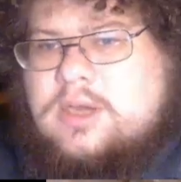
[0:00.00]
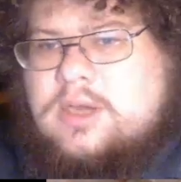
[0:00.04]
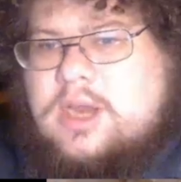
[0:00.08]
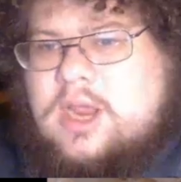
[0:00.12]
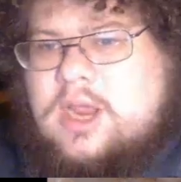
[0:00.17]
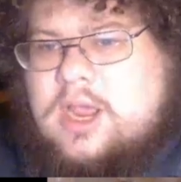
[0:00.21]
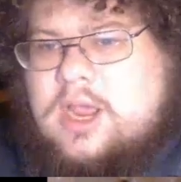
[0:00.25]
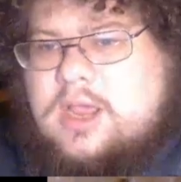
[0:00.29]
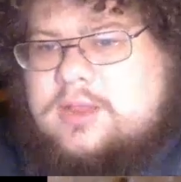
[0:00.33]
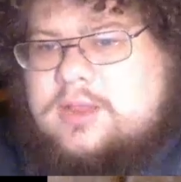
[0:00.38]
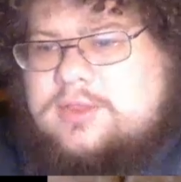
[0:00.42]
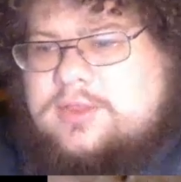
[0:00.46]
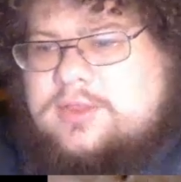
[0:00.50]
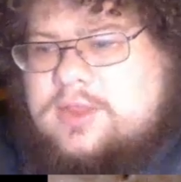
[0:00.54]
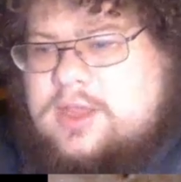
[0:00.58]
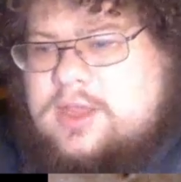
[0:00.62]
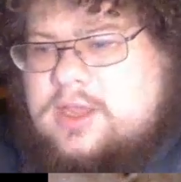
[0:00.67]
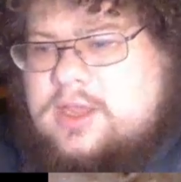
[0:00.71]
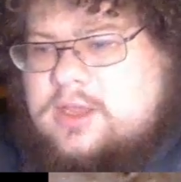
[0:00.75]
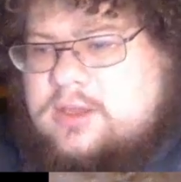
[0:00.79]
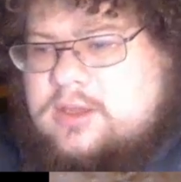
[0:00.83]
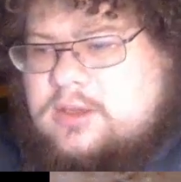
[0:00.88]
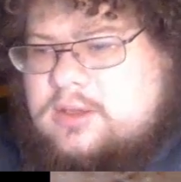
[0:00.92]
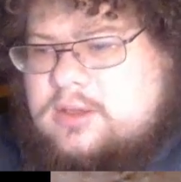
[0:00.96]
I
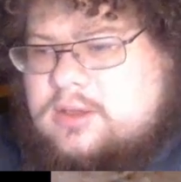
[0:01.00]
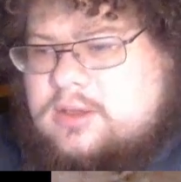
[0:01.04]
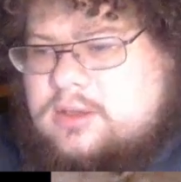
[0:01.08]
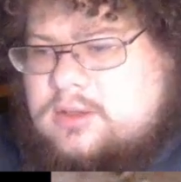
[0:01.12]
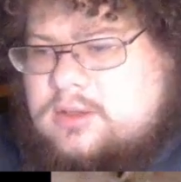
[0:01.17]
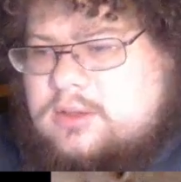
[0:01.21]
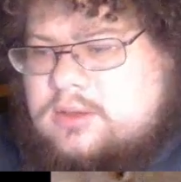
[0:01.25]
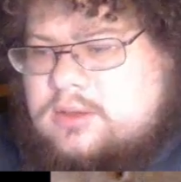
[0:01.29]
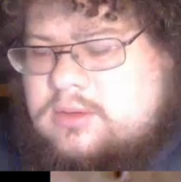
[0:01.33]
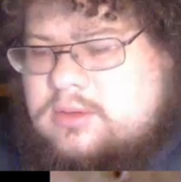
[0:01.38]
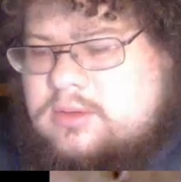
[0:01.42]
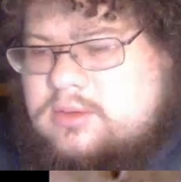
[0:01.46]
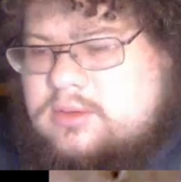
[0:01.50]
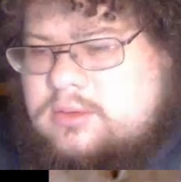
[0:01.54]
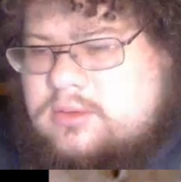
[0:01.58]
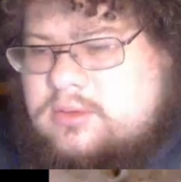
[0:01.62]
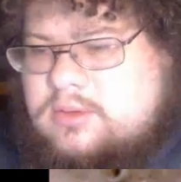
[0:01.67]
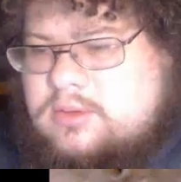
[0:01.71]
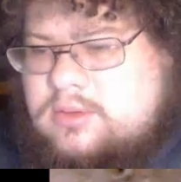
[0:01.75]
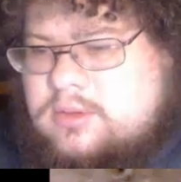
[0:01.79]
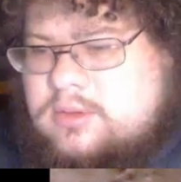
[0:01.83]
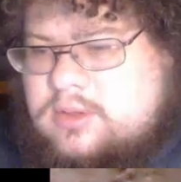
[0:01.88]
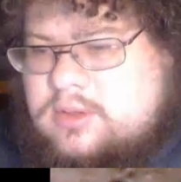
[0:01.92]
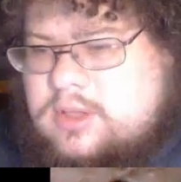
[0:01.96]
think.
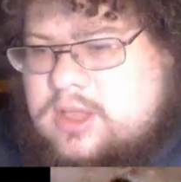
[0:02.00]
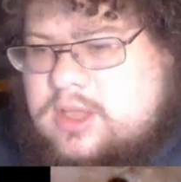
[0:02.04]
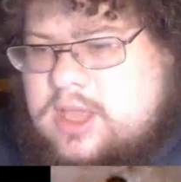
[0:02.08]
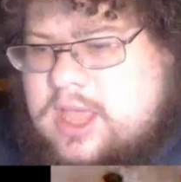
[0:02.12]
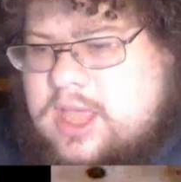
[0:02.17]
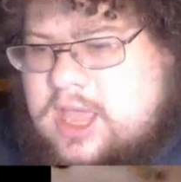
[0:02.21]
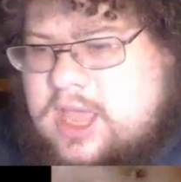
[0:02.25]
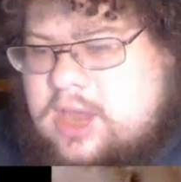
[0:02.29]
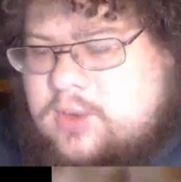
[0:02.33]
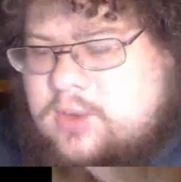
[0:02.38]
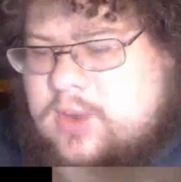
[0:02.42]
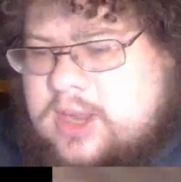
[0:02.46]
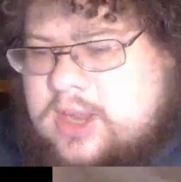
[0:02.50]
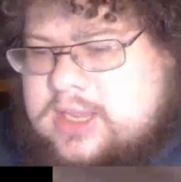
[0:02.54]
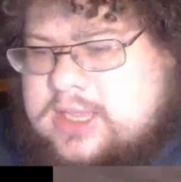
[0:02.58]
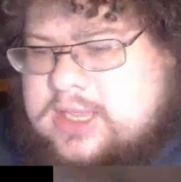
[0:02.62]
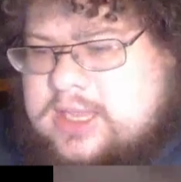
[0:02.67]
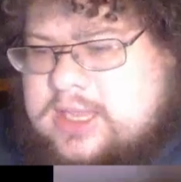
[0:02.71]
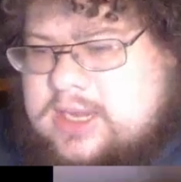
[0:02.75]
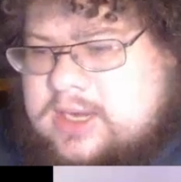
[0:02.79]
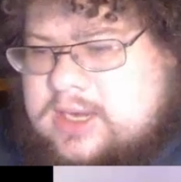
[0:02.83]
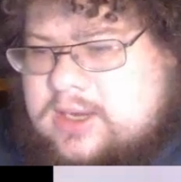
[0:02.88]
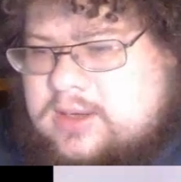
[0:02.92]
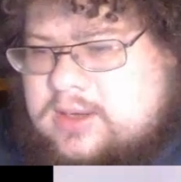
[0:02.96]
How do I
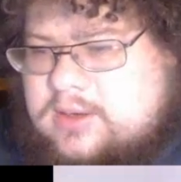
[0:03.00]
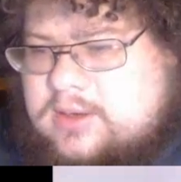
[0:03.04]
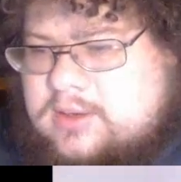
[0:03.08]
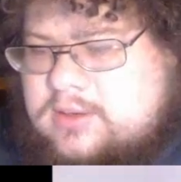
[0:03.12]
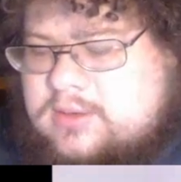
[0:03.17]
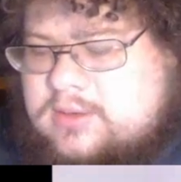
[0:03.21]
get it?